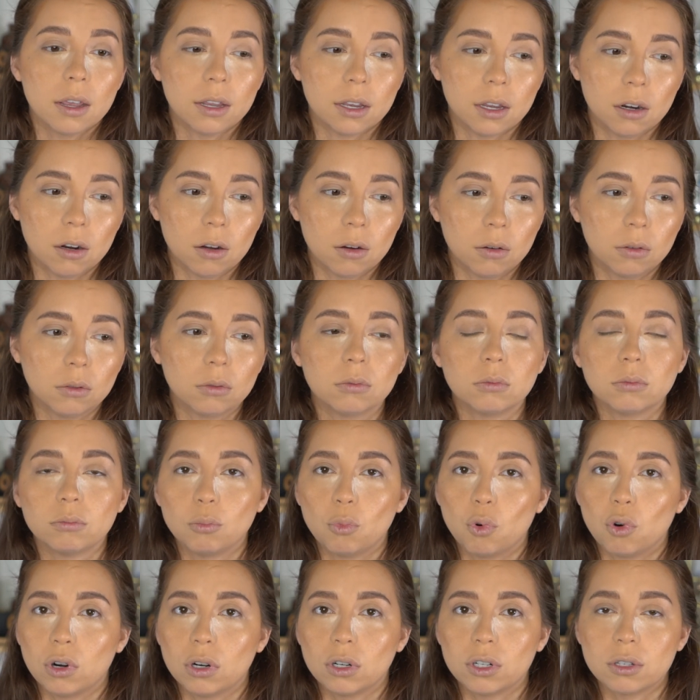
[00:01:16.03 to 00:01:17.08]
you know,
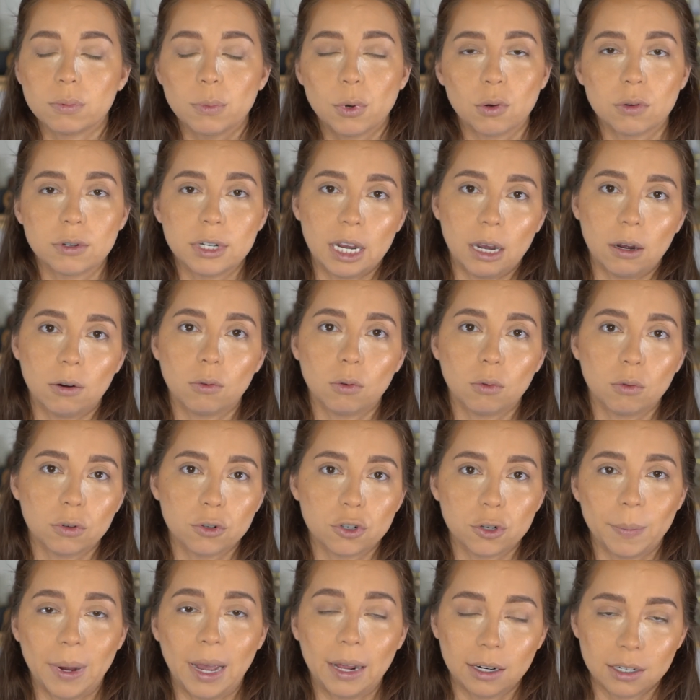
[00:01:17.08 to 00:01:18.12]
more smoked out or
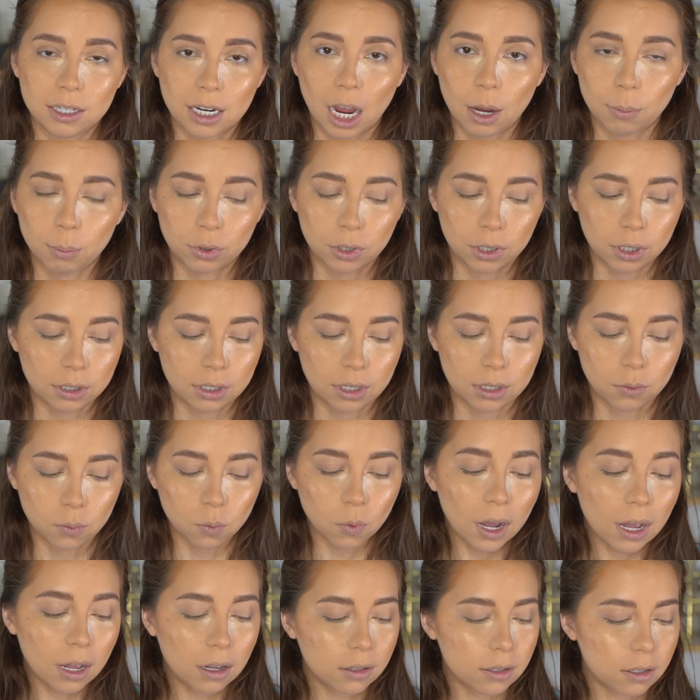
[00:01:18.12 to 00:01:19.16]
dramatic type looks as
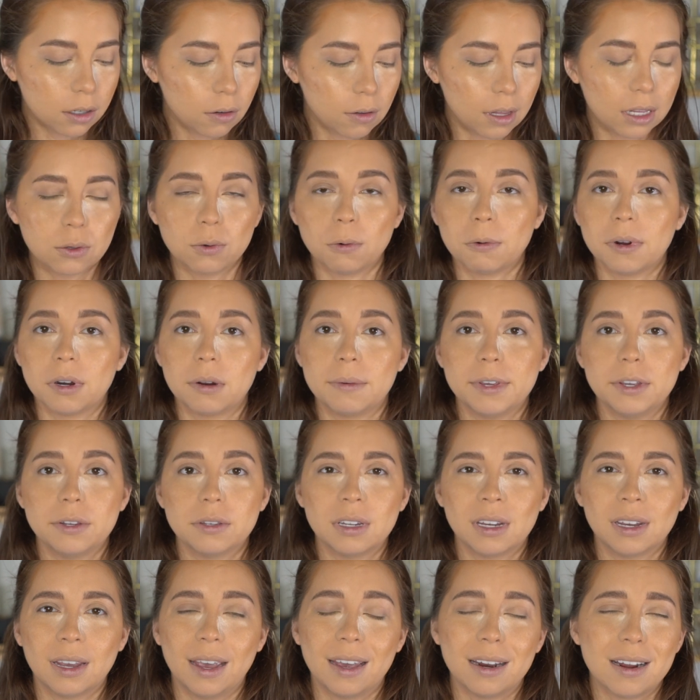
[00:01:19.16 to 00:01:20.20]
well. So that's what we're
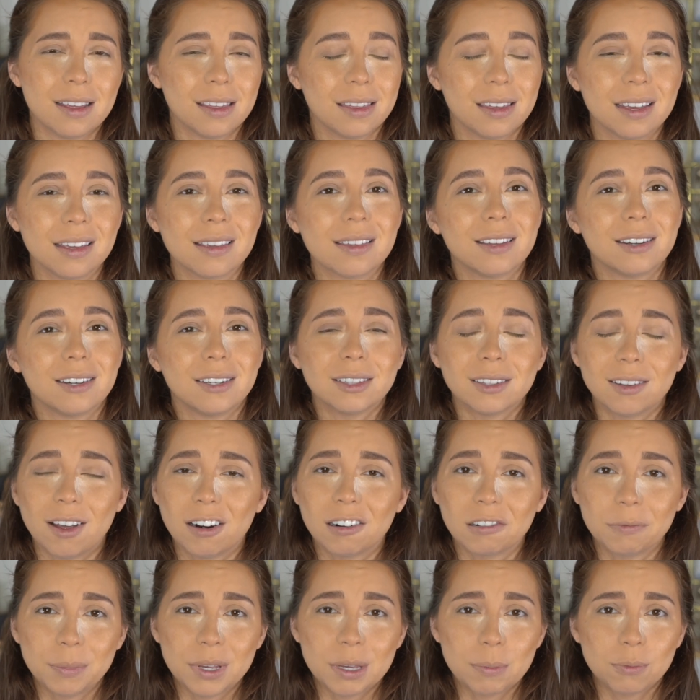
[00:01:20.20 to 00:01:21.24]
using. And I think that a lot
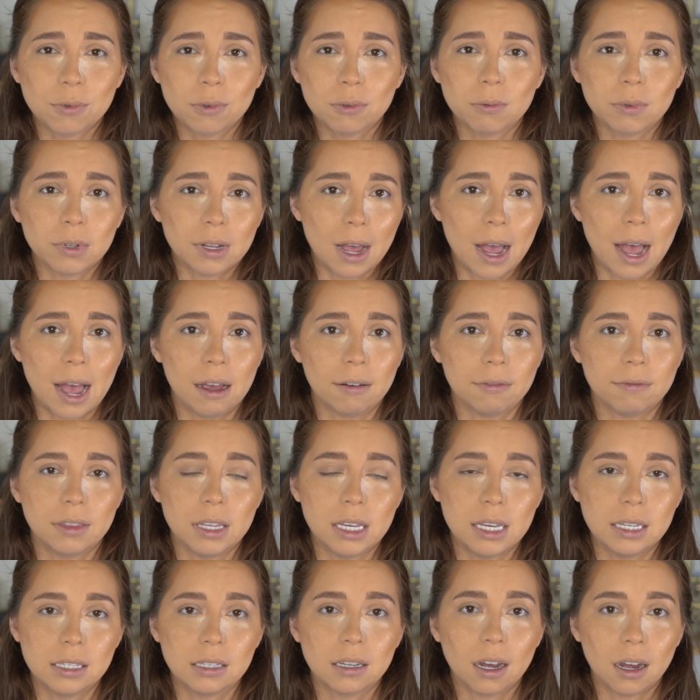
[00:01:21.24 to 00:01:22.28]
of people will have
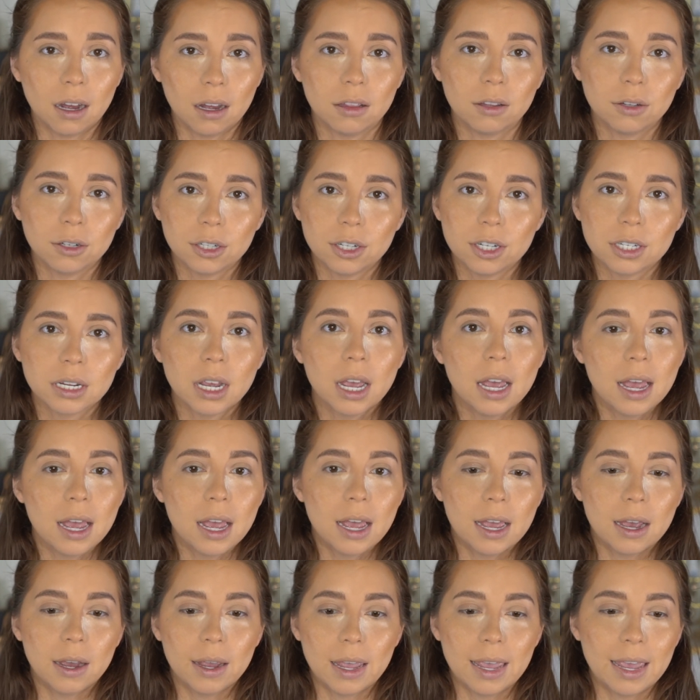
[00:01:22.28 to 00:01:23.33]
these colors
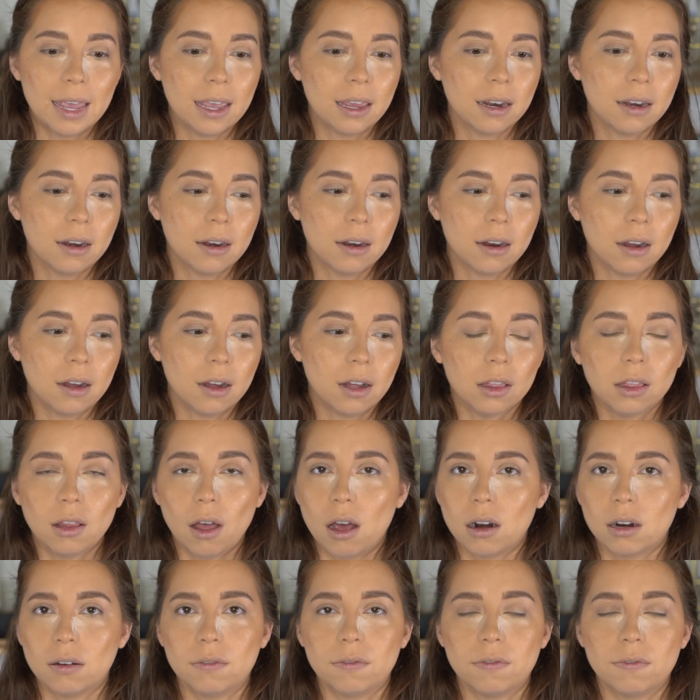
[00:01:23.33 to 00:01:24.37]
in a
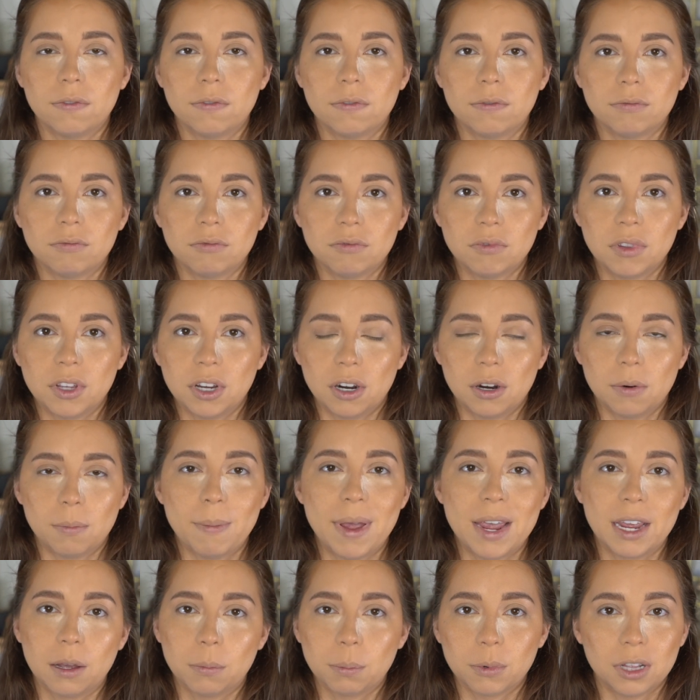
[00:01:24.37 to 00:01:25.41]
lot of their
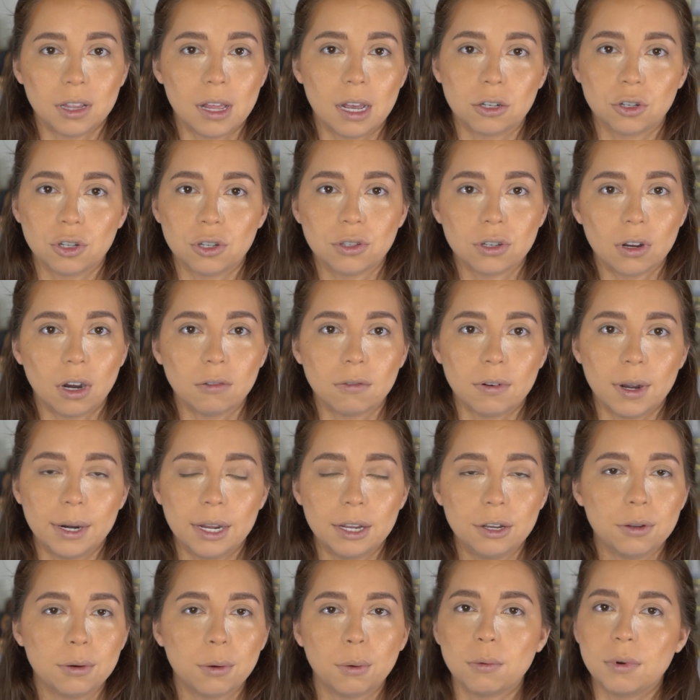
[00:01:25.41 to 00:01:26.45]
makeup collections already.
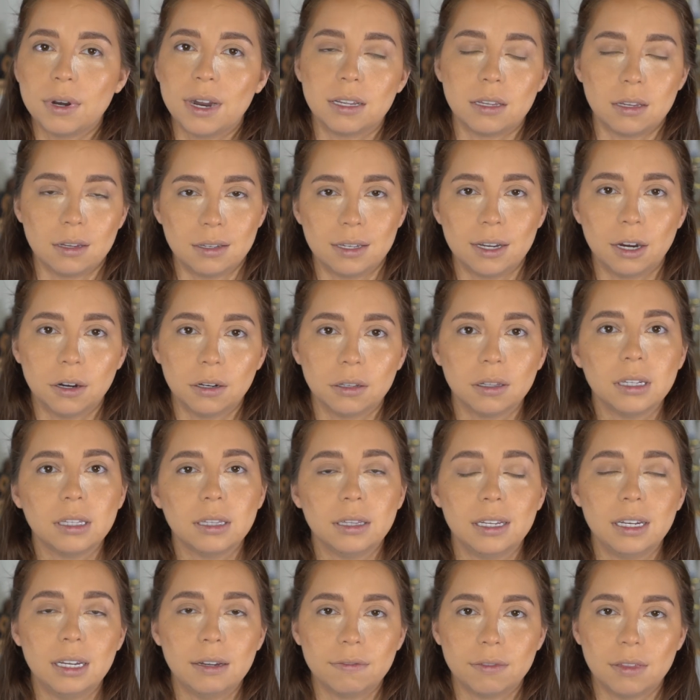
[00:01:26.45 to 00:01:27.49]
You don't
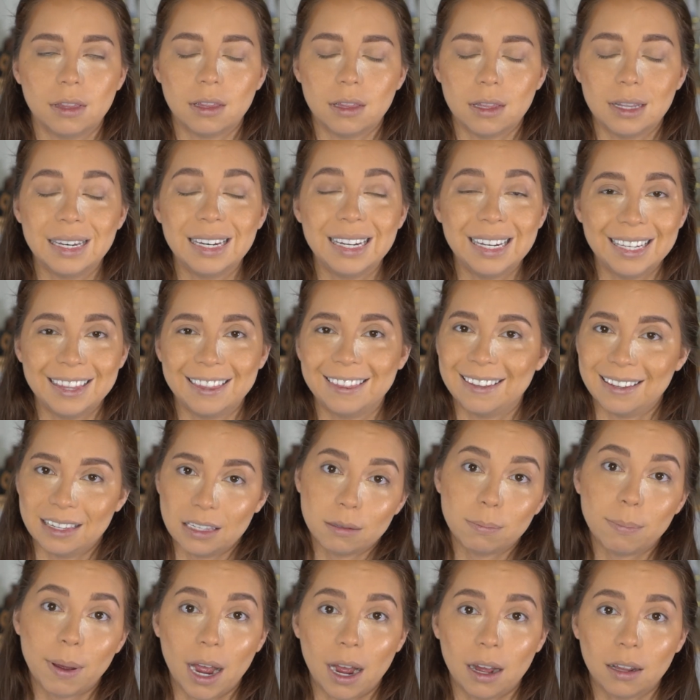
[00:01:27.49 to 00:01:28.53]
necessarily need this
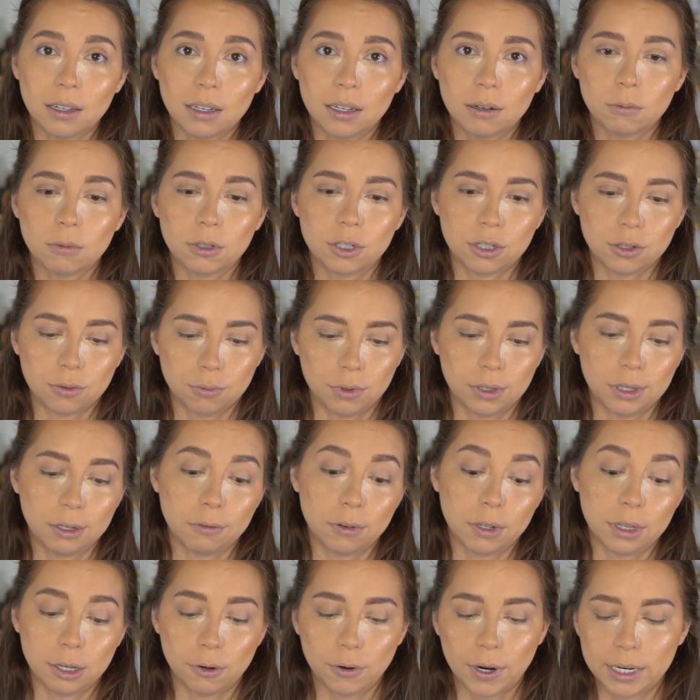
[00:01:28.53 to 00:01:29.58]
palette, which is really,
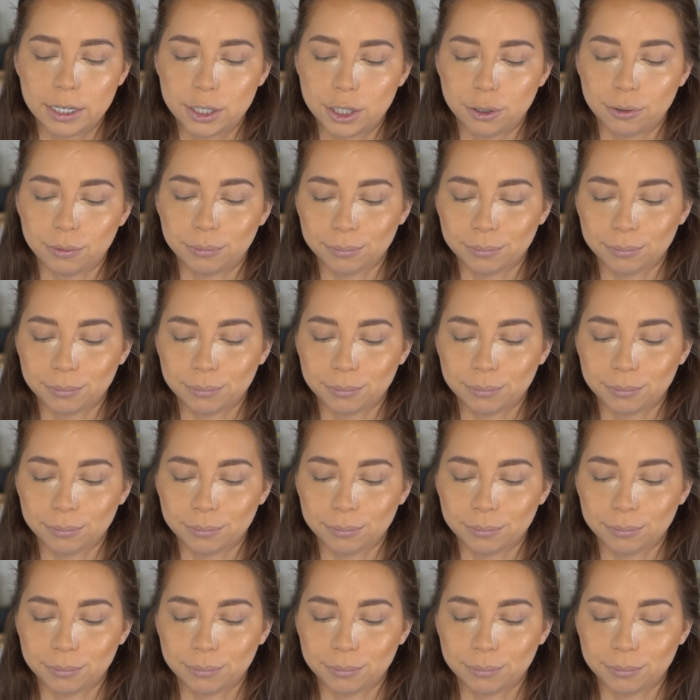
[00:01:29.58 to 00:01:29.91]
really great too.